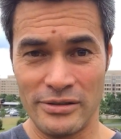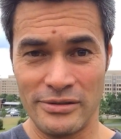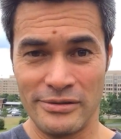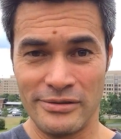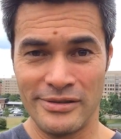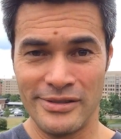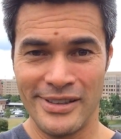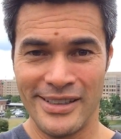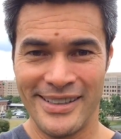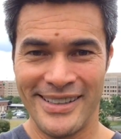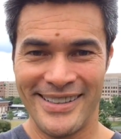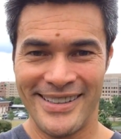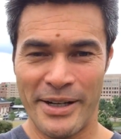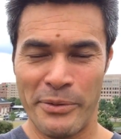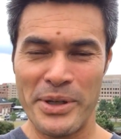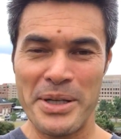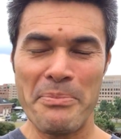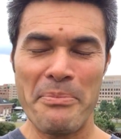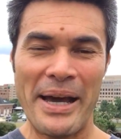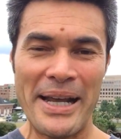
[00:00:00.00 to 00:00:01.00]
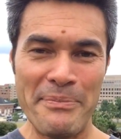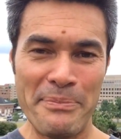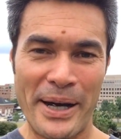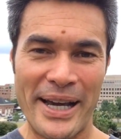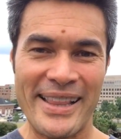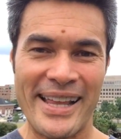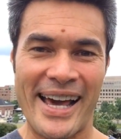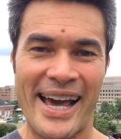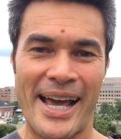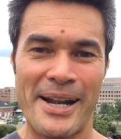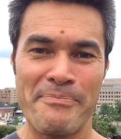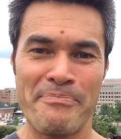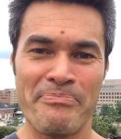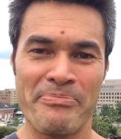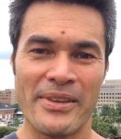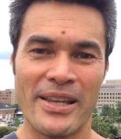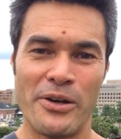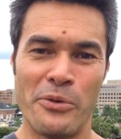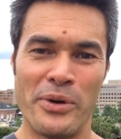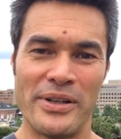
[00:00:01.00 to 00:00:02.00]
And what he meant by that
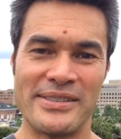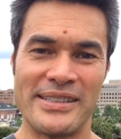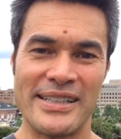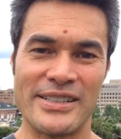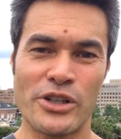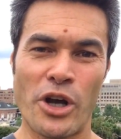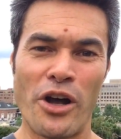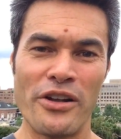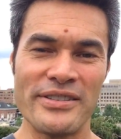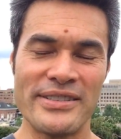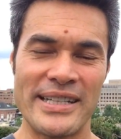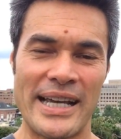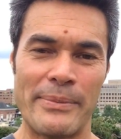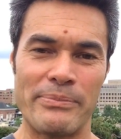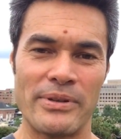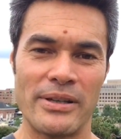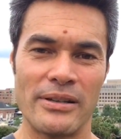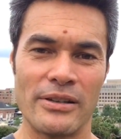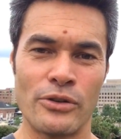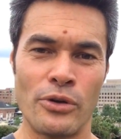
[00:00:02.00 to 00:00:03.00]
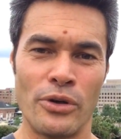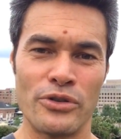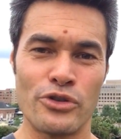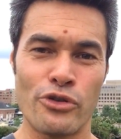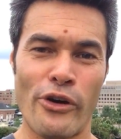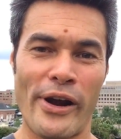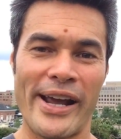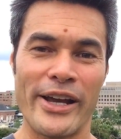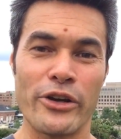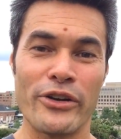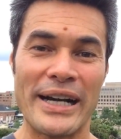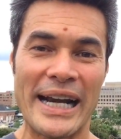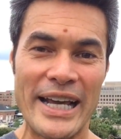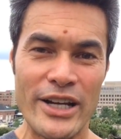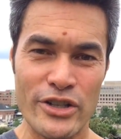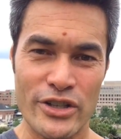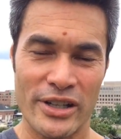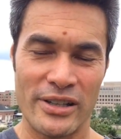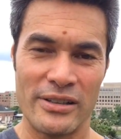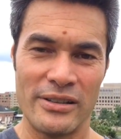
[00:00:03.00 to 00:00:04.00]
was this concept called
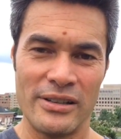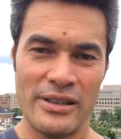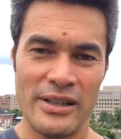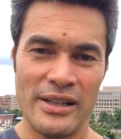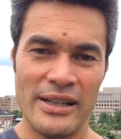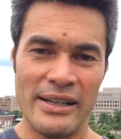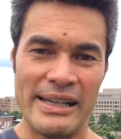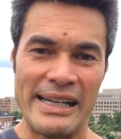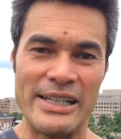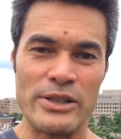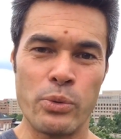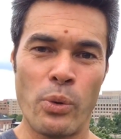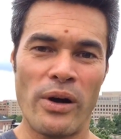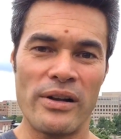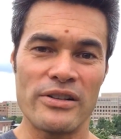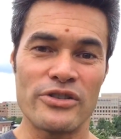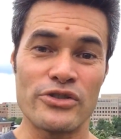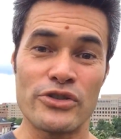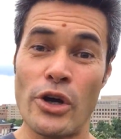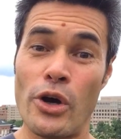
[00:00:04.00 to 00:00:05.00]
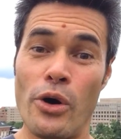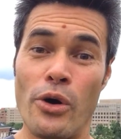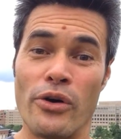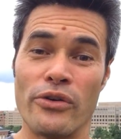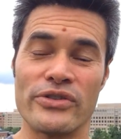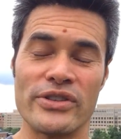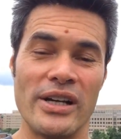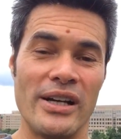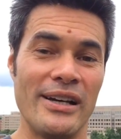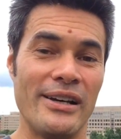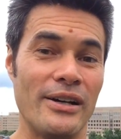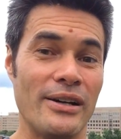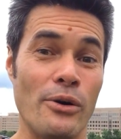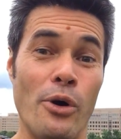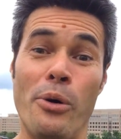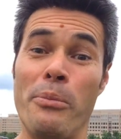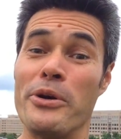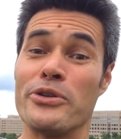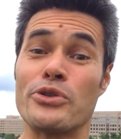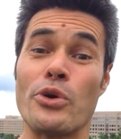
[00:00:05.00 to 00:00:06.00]
triangulation is what solves
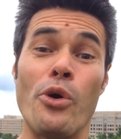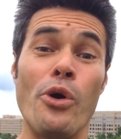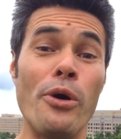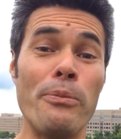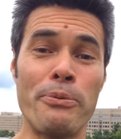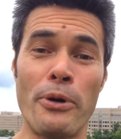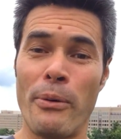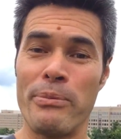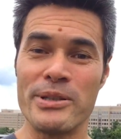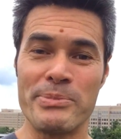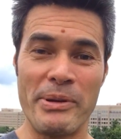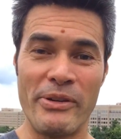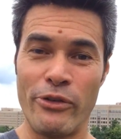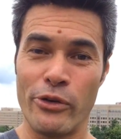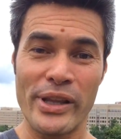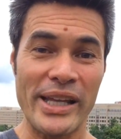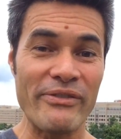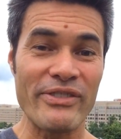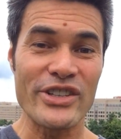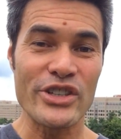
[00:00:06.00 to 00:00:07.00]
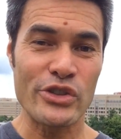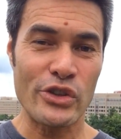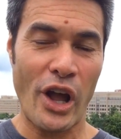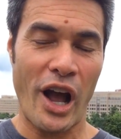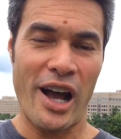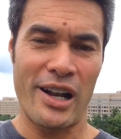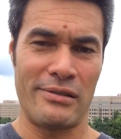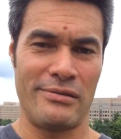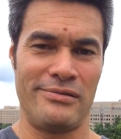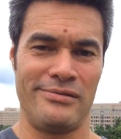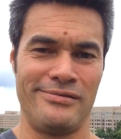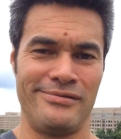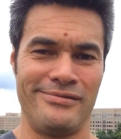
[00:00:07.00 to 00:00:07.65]
almost all problems before they even start.